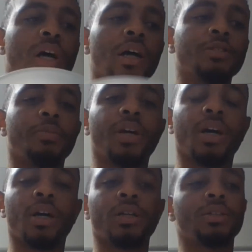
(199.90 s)
times
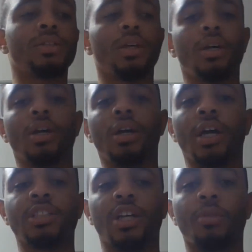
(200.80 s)
because
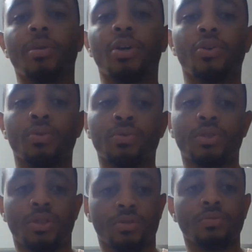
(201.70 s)
it's gonna be
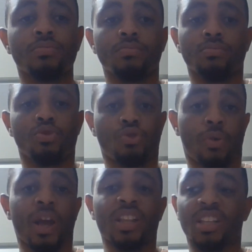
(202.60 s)
used to
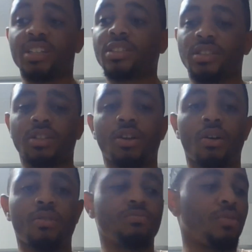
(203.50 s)
drain this,
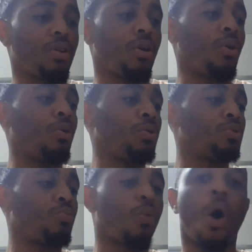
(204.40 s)

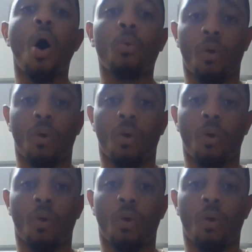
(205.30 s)
old raw